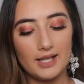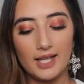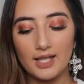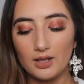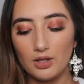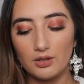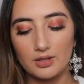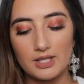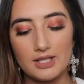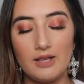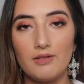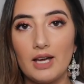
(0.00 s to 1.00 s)
a like long
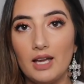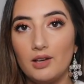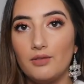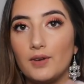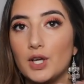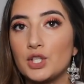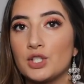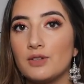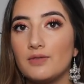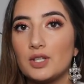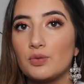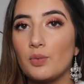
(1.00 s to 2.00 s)
sleeve kind of version
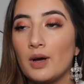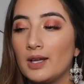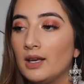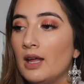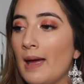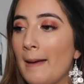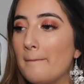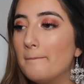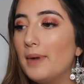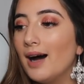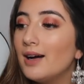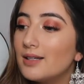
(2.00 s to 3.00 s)
of this one,
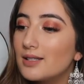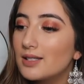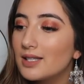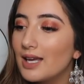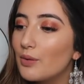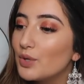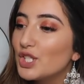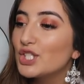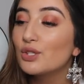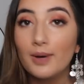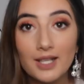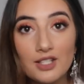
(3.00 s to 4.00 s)
but it was
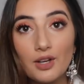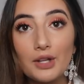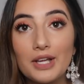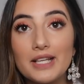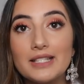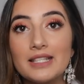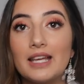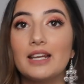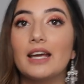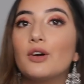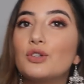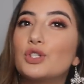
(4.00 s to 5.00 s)
$20 and
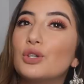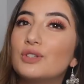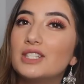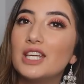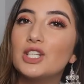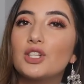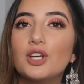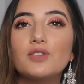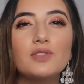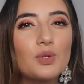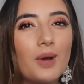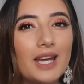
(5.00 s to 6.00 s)
I got two t-shirts
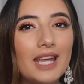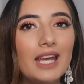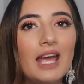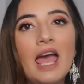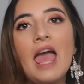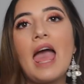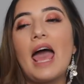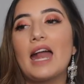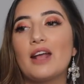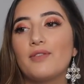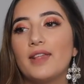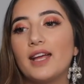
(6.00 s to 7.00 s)
for $20,
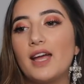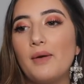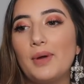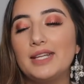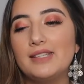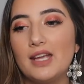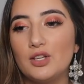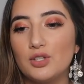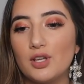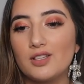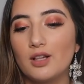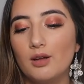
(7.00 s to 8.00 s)
and I feel like I wear
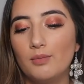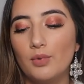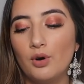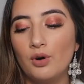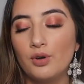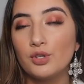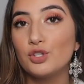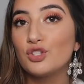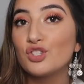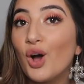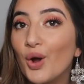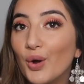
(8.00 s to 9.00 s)
t-shirts a lot more.
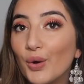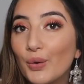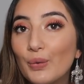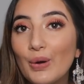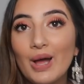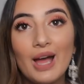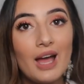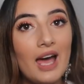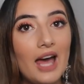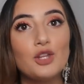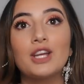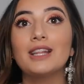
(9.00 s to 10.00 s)
So,
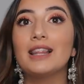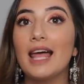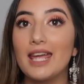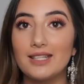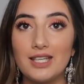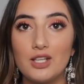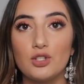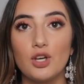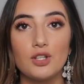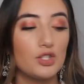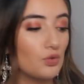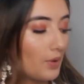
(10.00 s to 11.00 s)
and you can layer
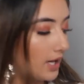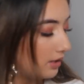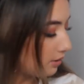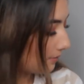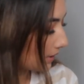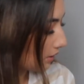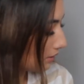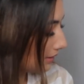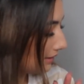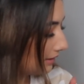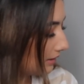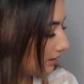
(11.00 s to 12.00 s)
t-shirts as well. Oh my
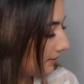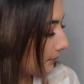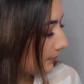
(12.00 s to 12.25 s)
god.